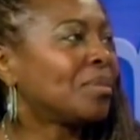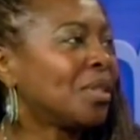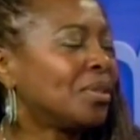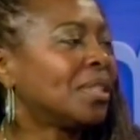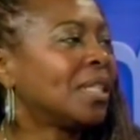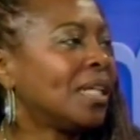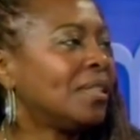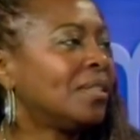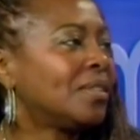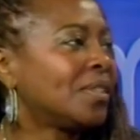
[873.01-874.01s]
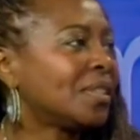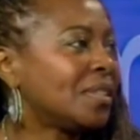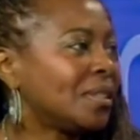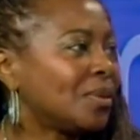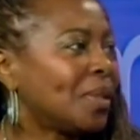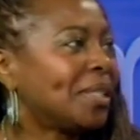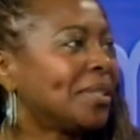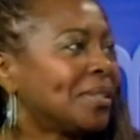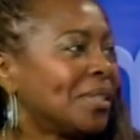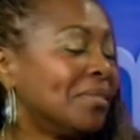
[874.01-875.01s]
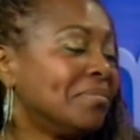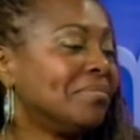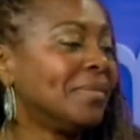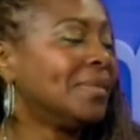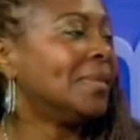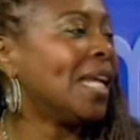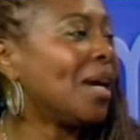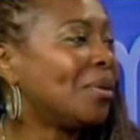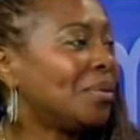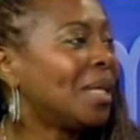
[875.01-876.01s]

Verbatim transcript: Golden Gate University as well. So now